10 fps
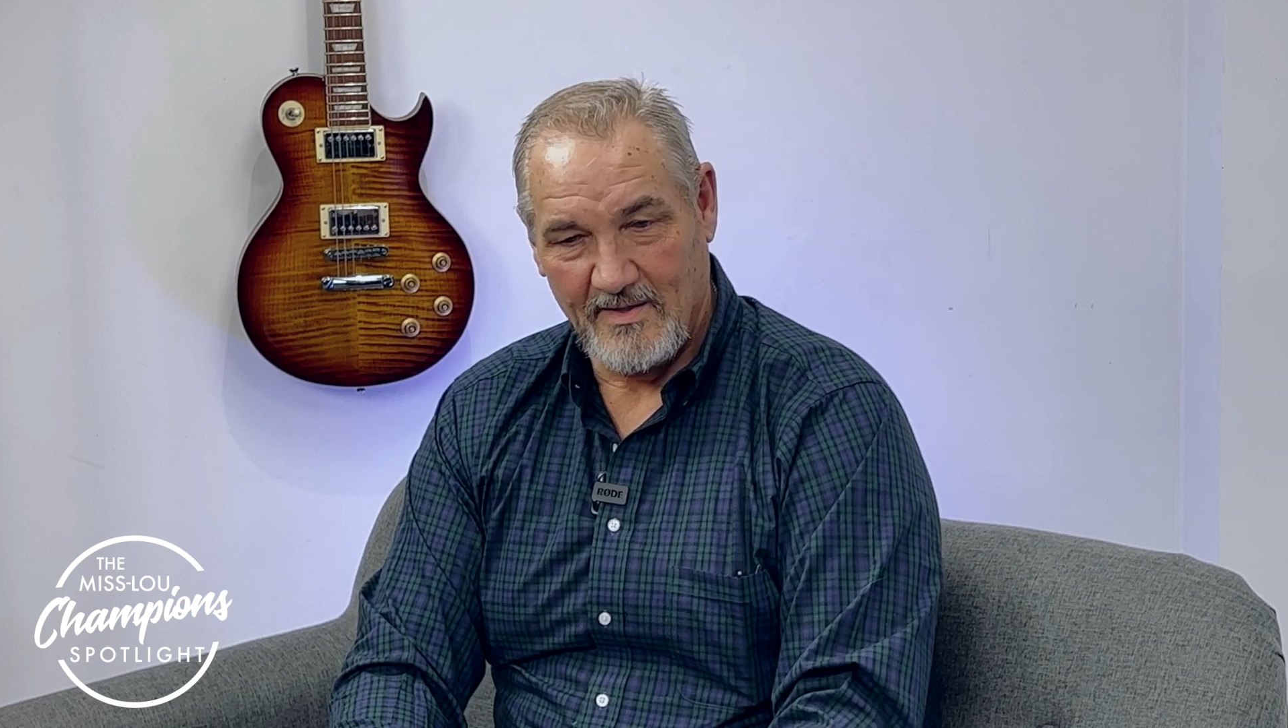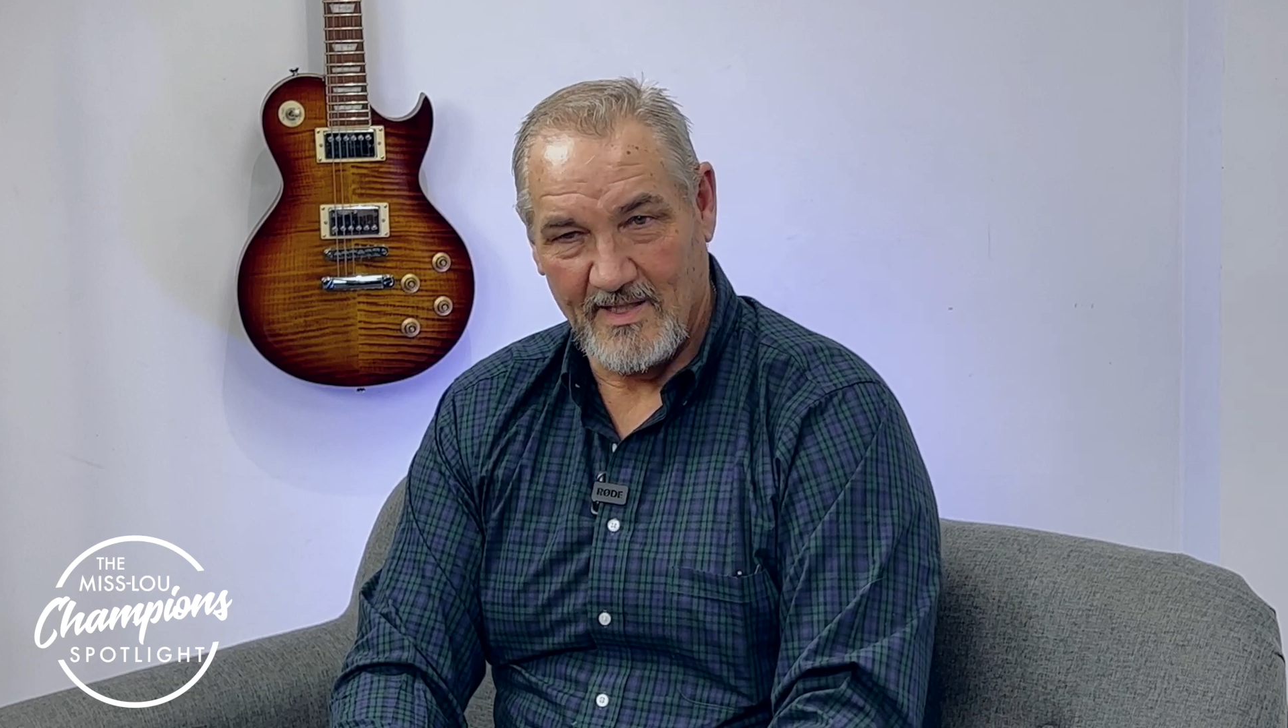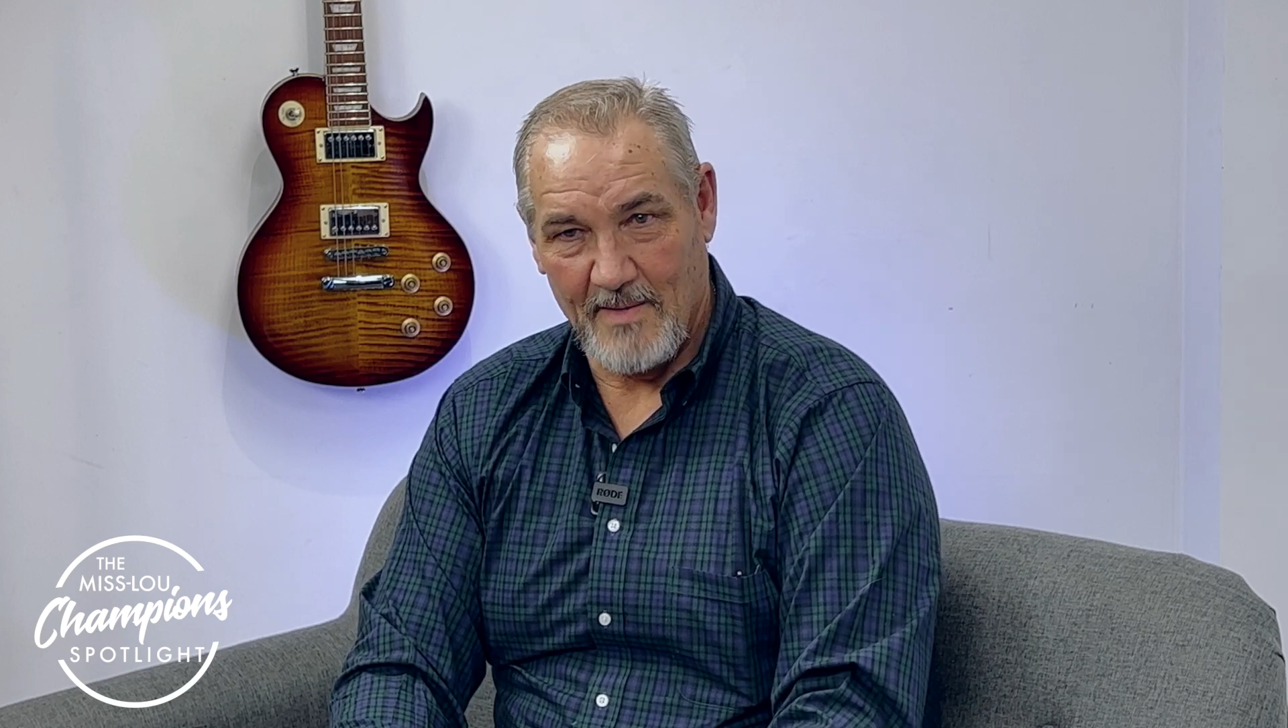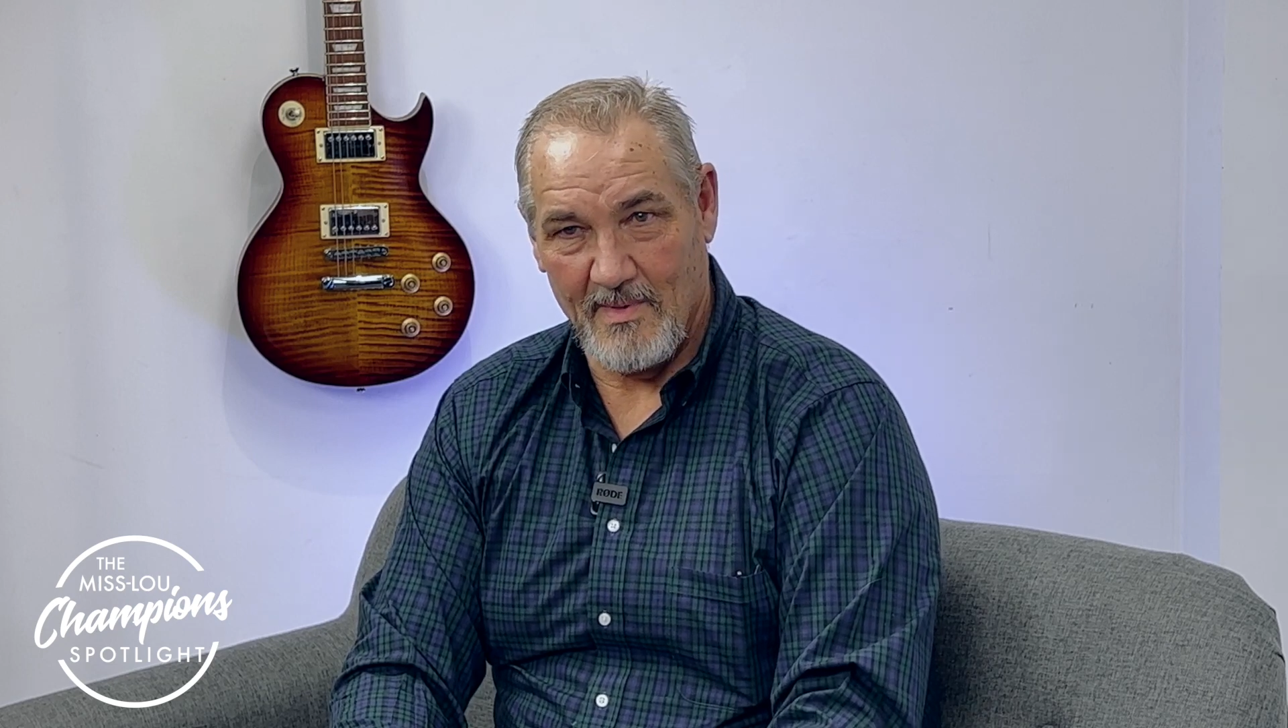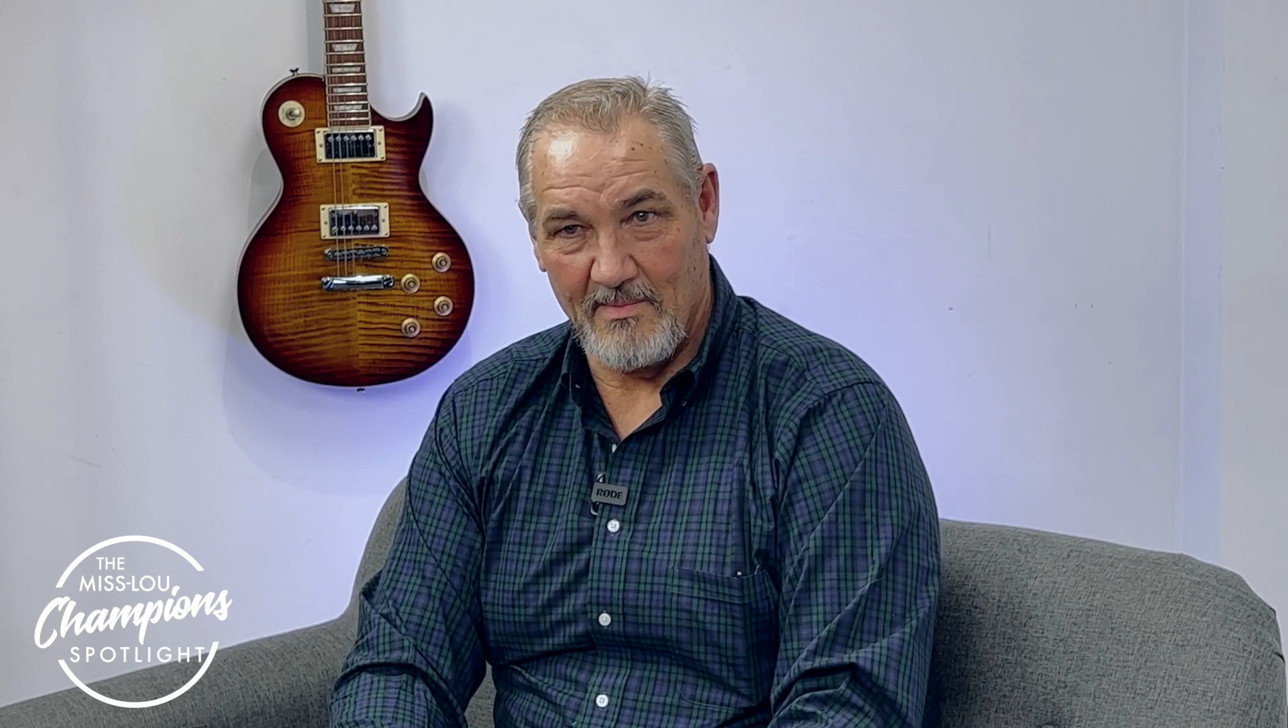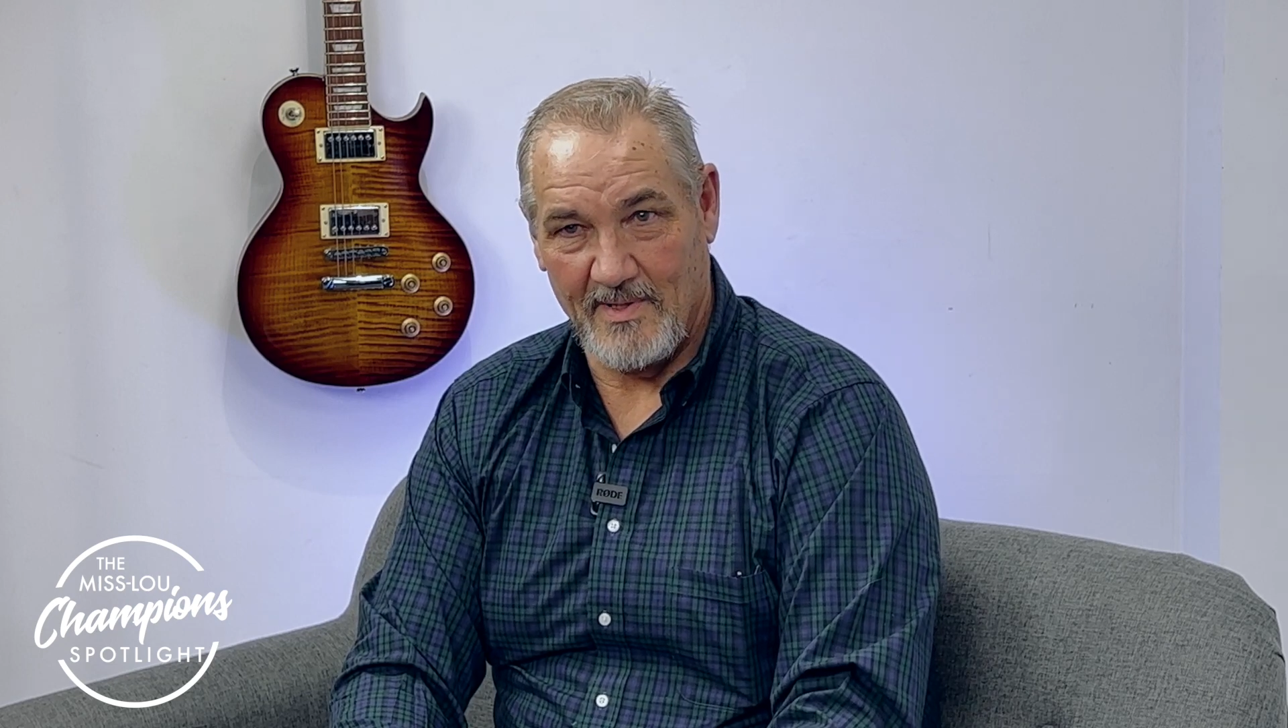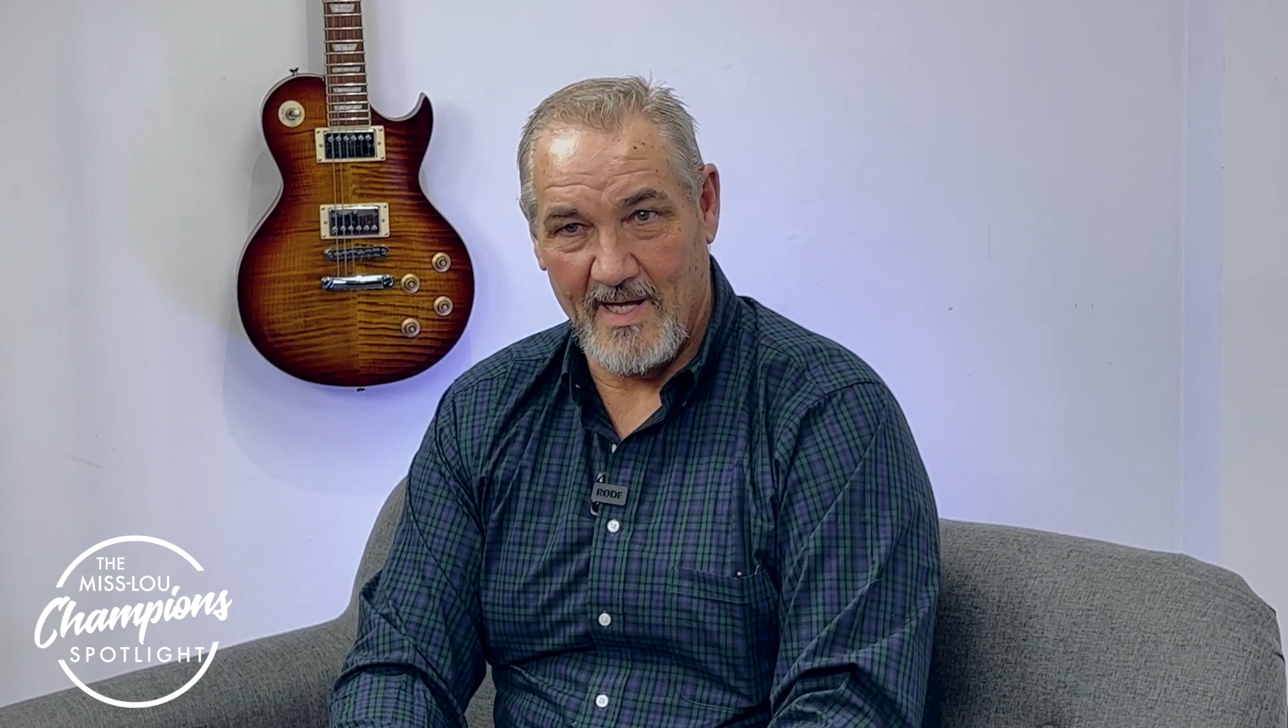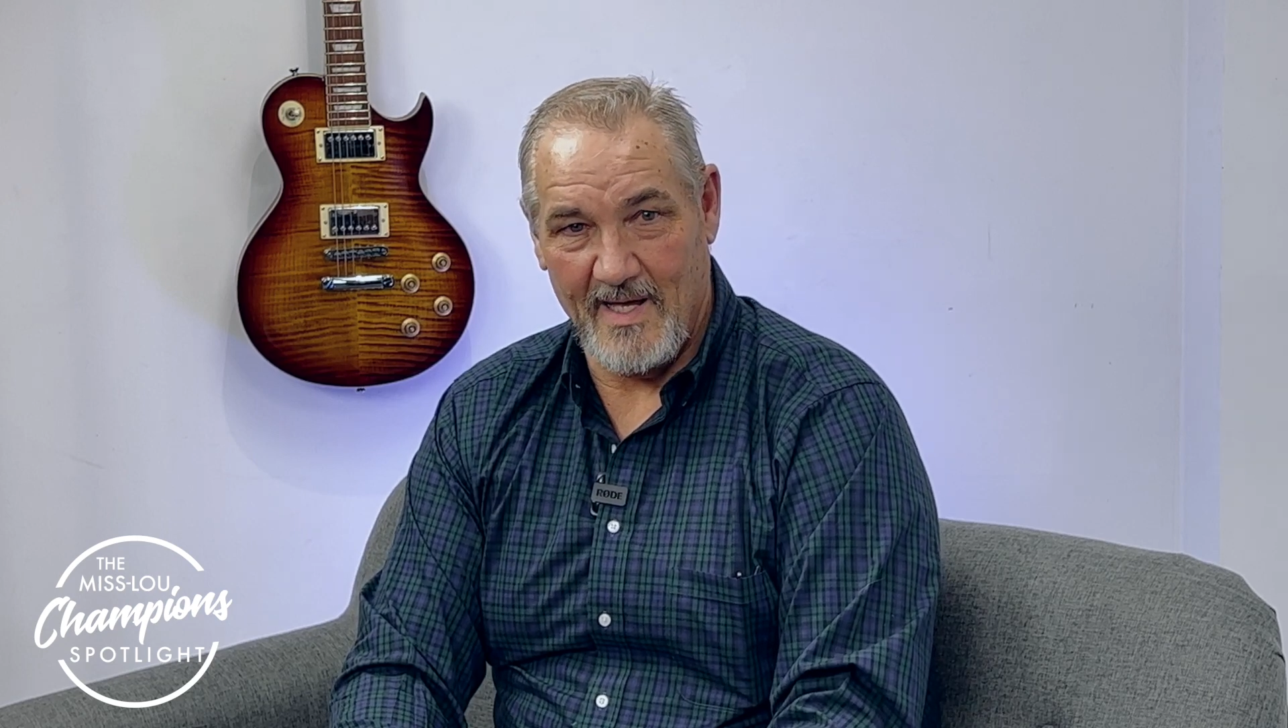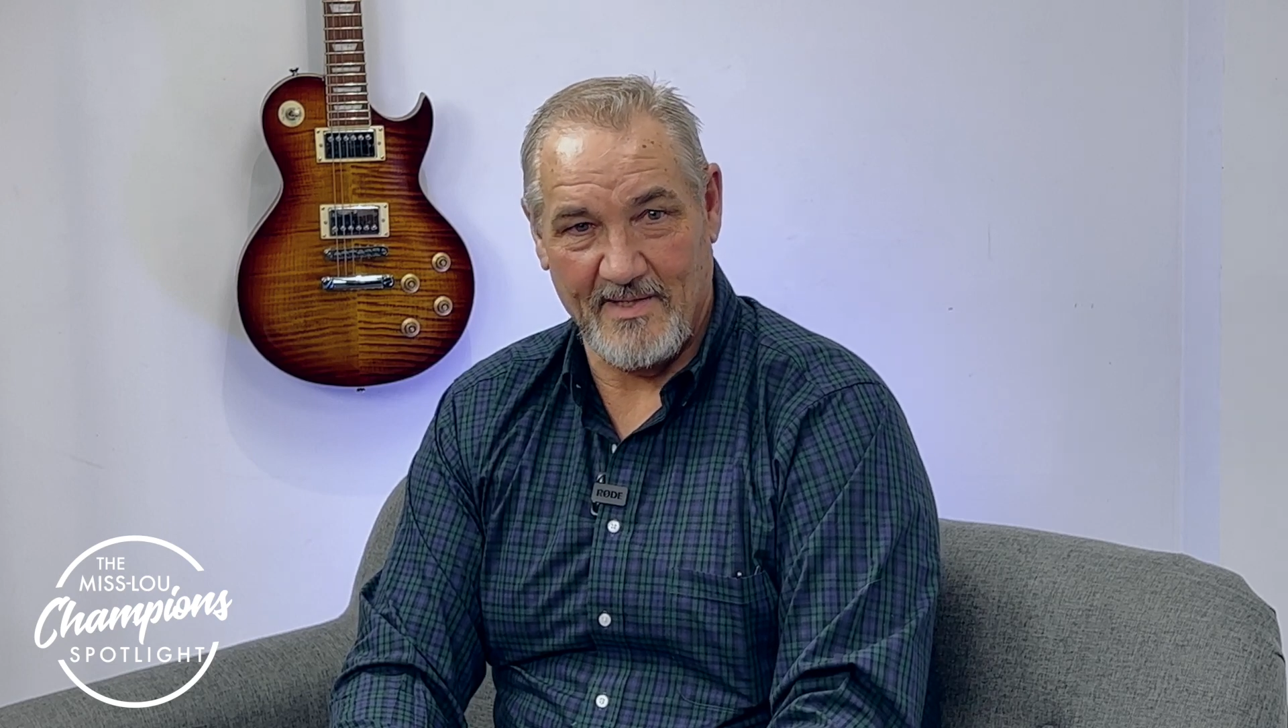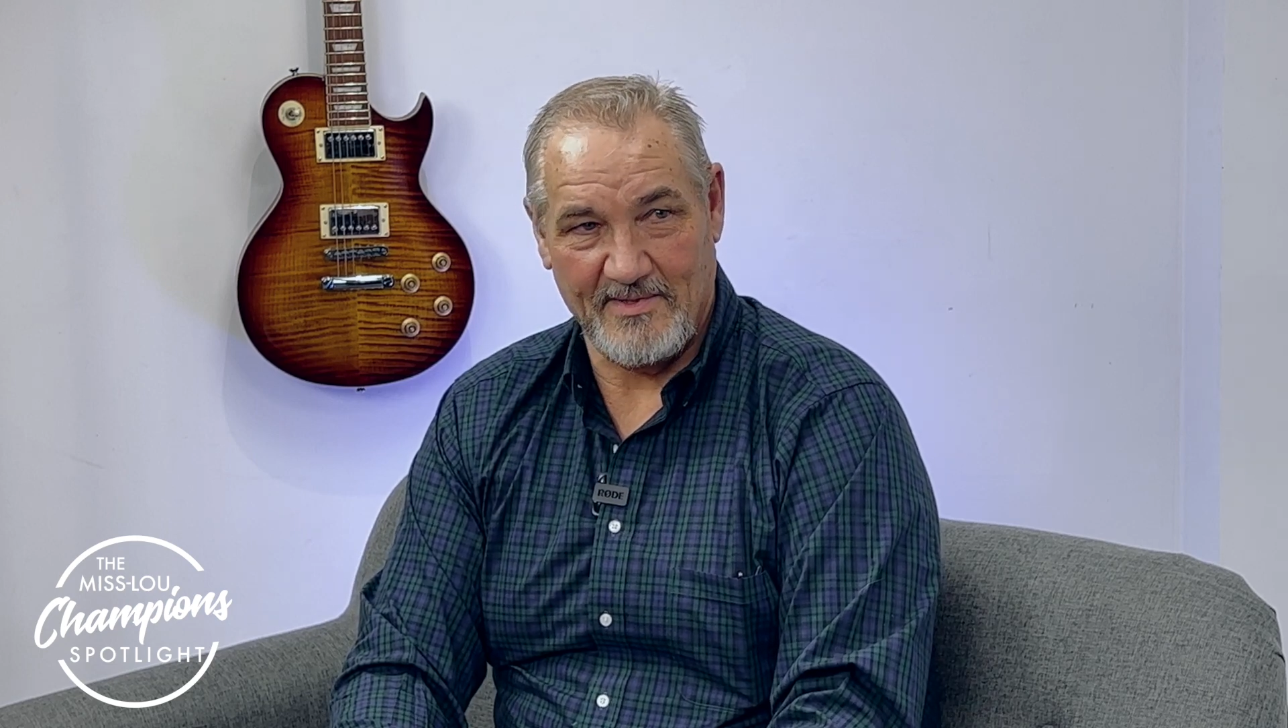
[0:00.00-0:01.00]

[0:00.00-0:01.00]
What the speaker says: I remember Dad